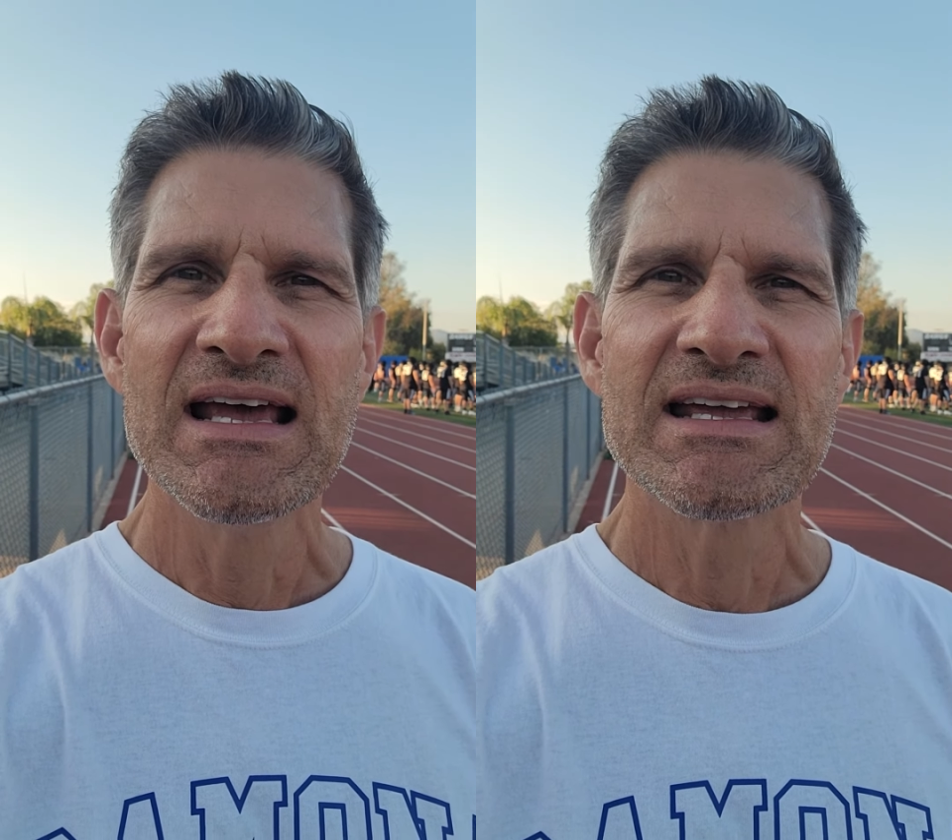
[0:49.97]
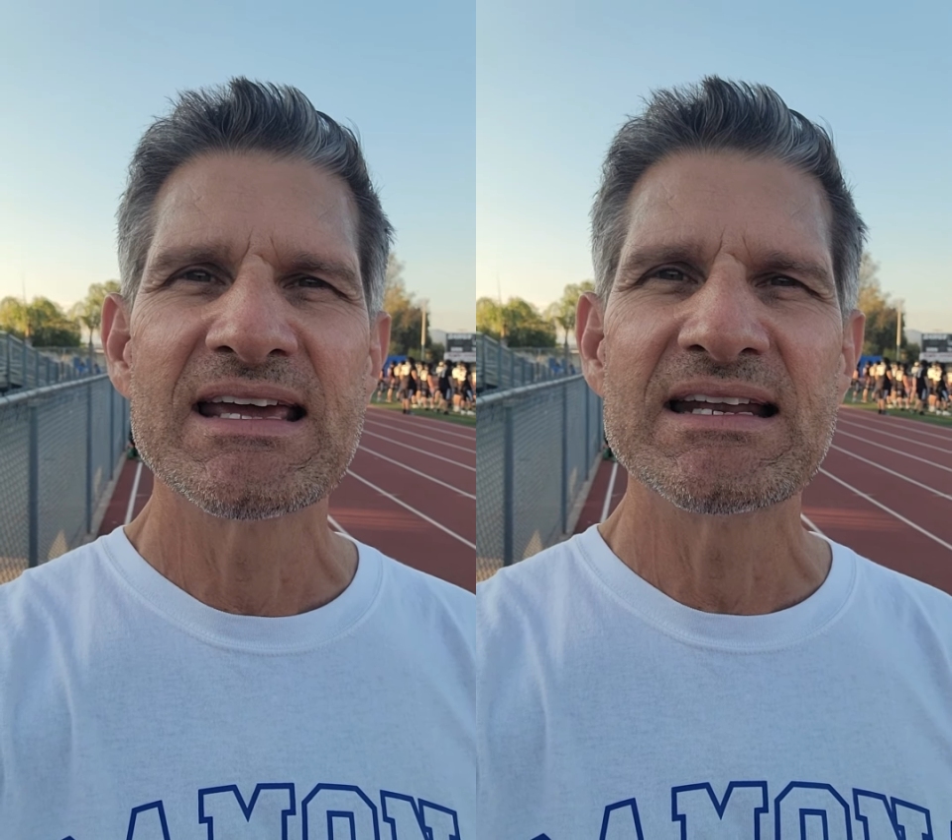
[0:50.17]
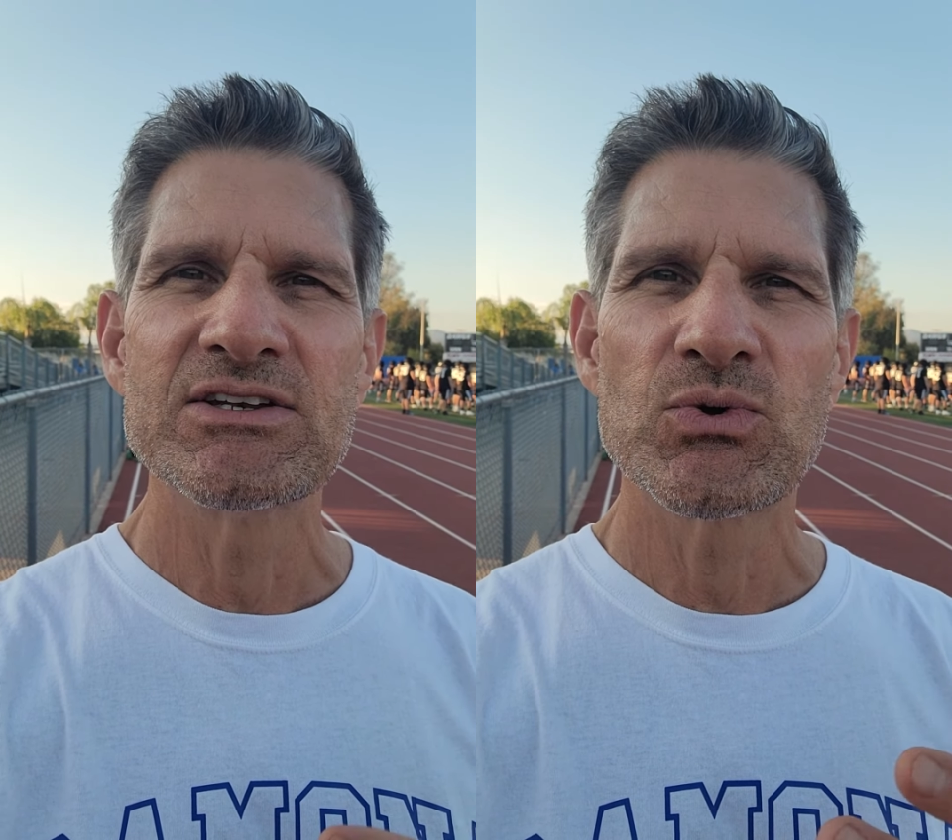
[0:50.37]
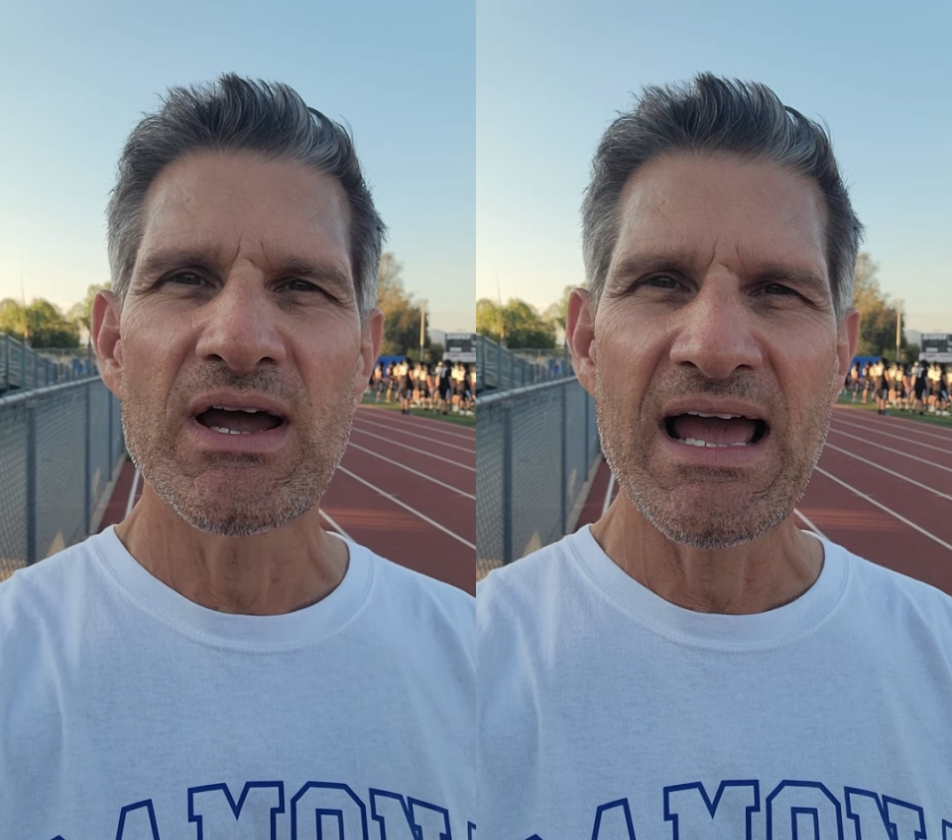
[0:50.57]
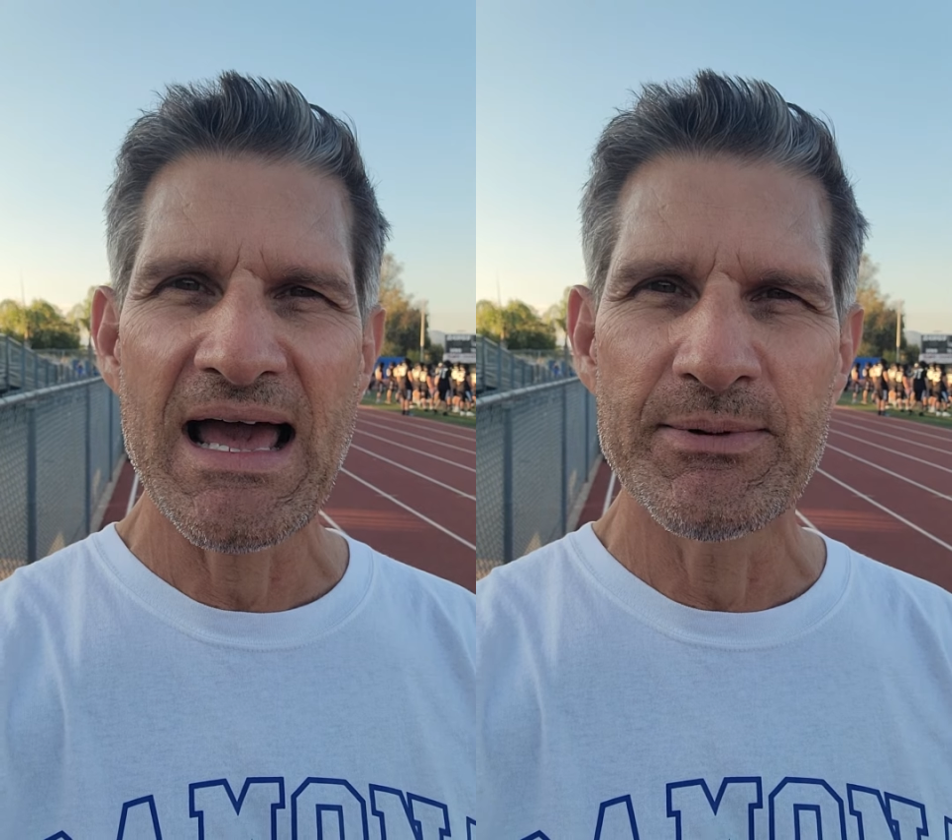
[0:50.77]
Get into a
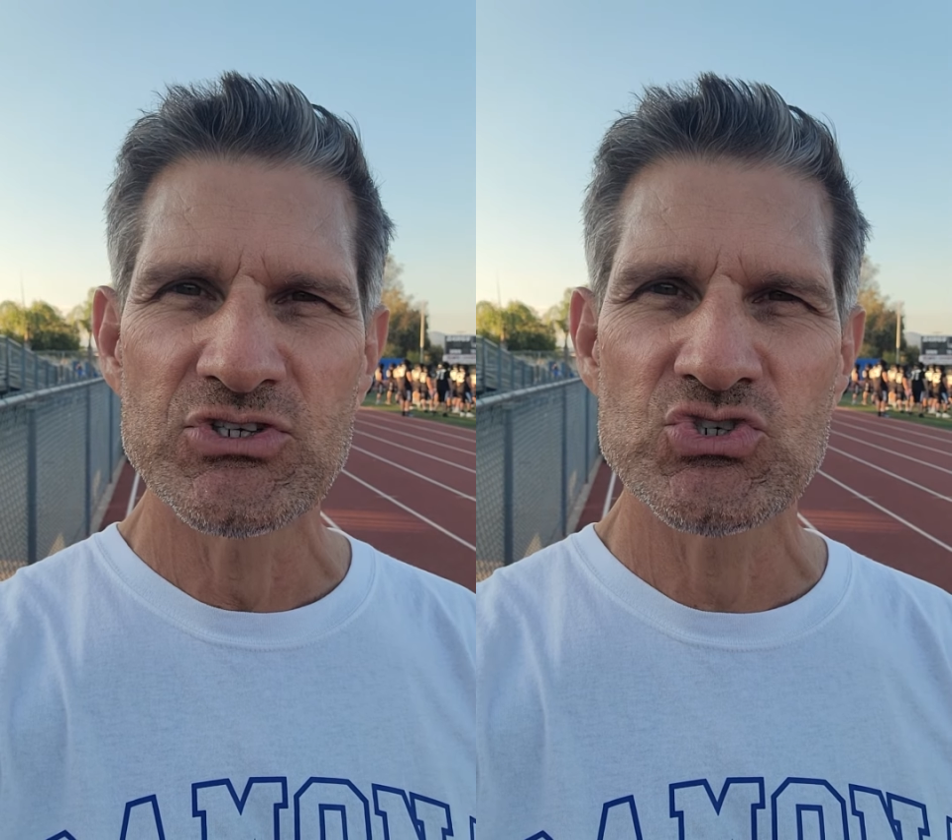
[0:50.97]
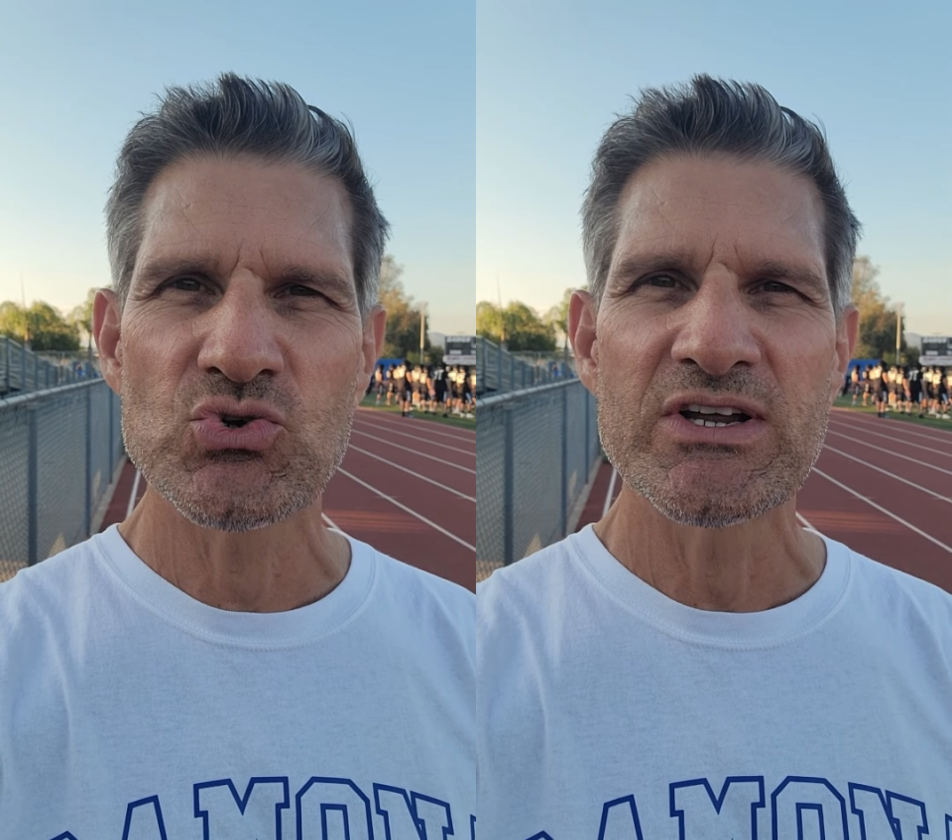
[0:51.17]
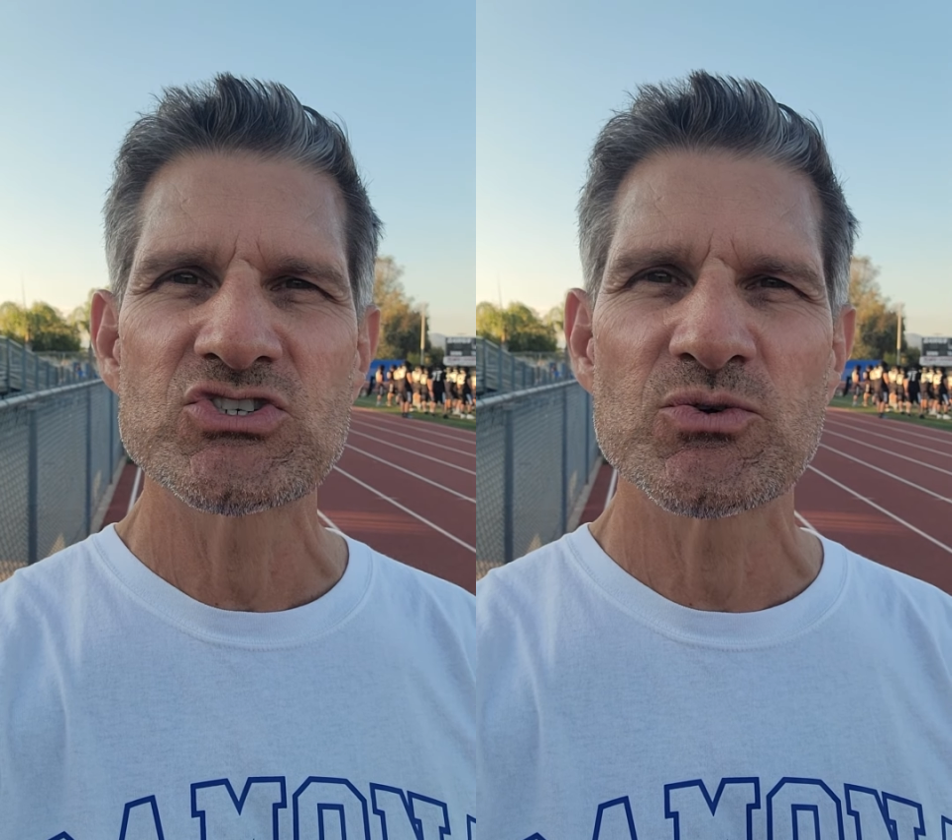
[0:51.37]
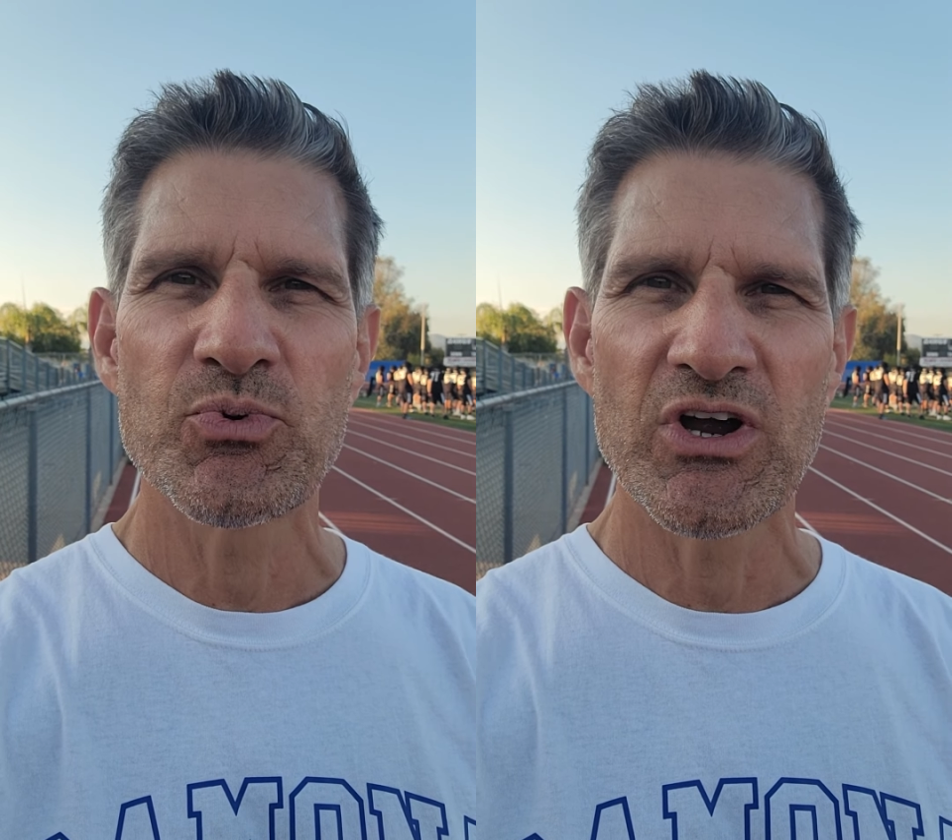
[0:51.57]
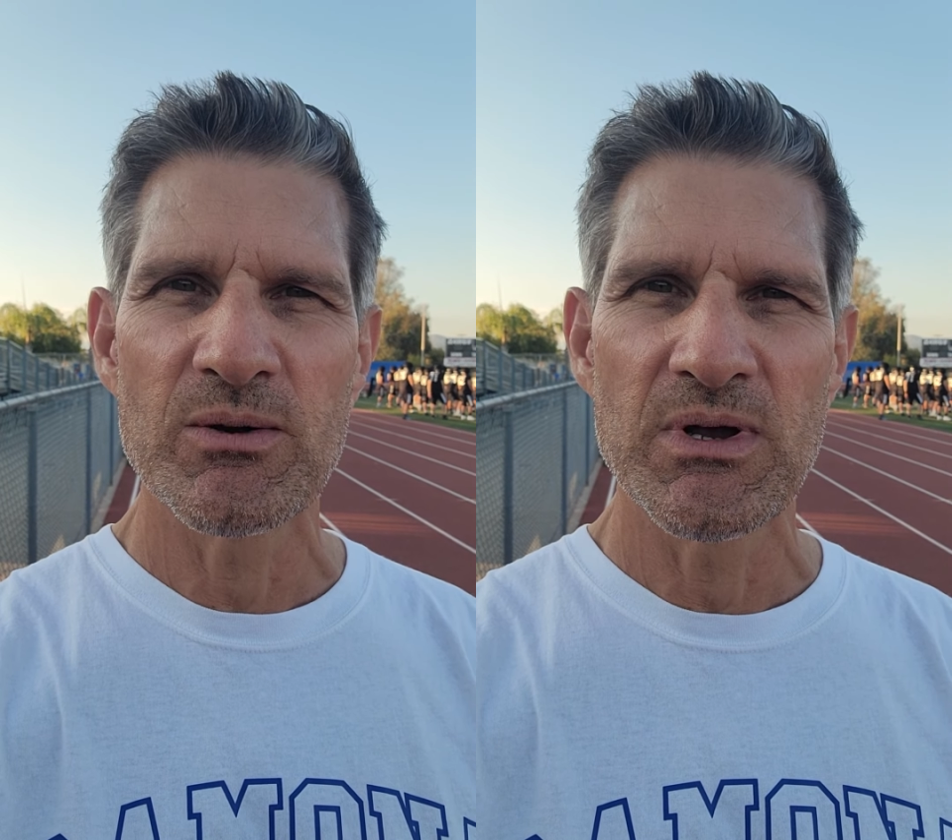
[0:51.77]
habit, stretch your
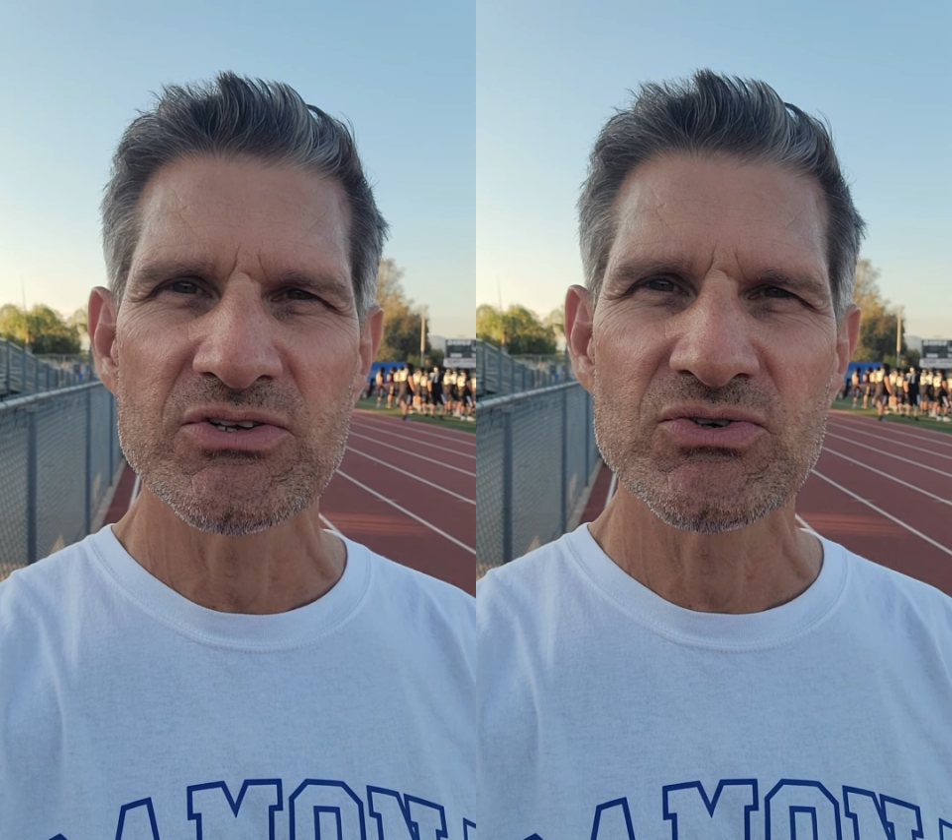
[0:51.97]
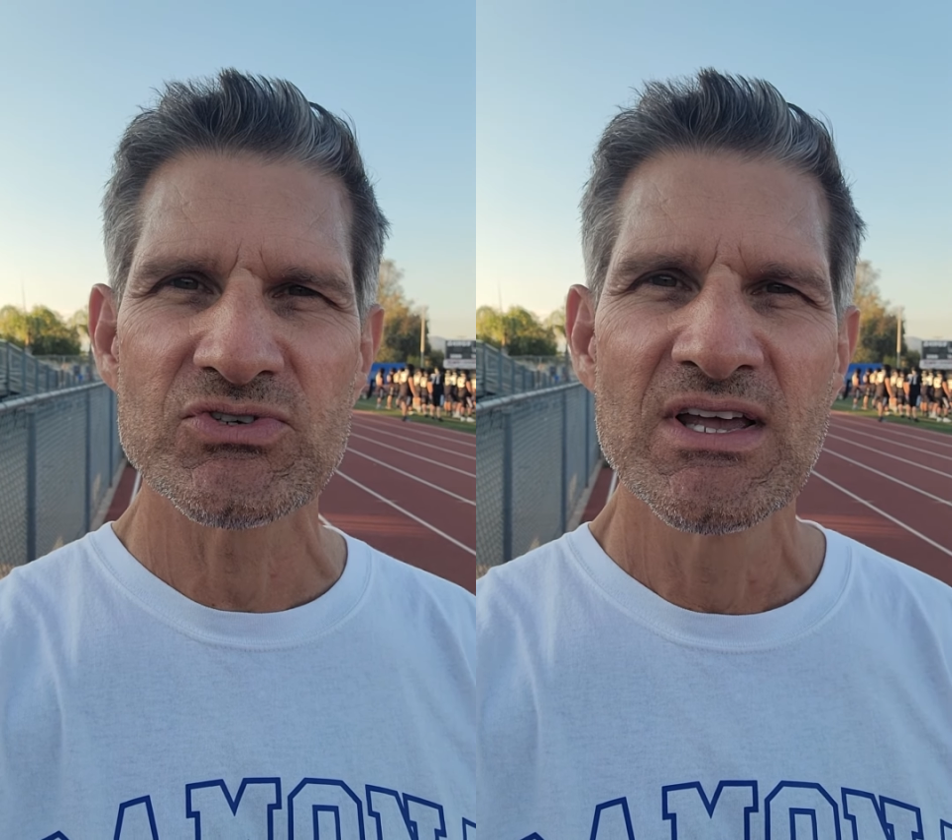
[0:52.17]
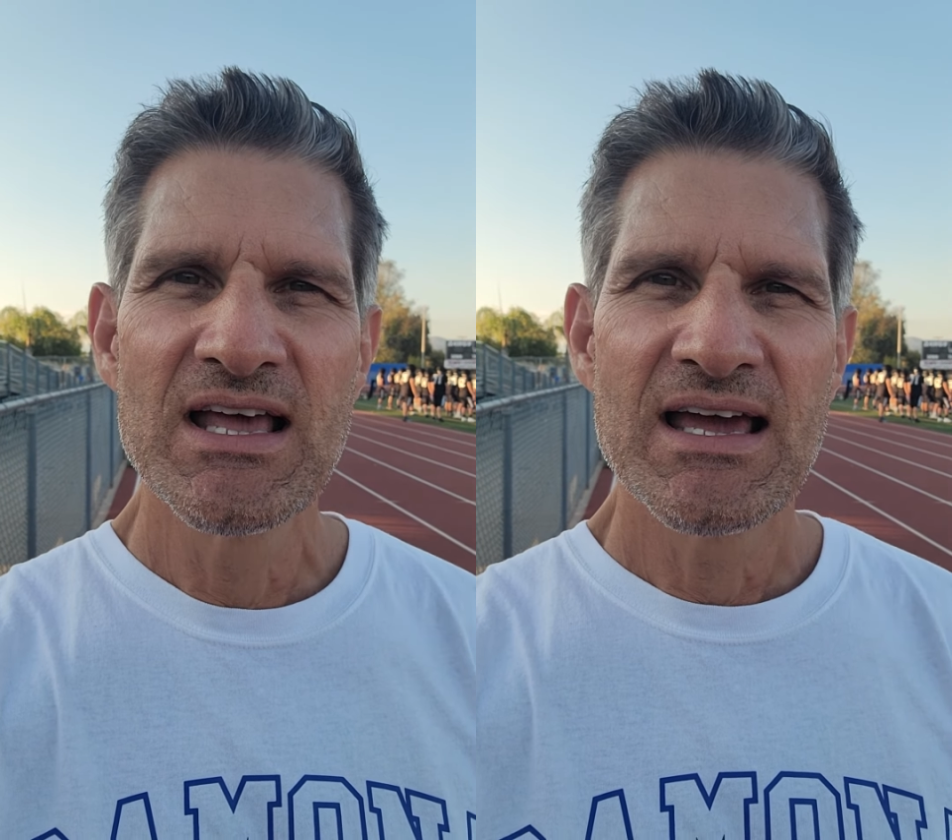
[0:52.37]
prayer muscles.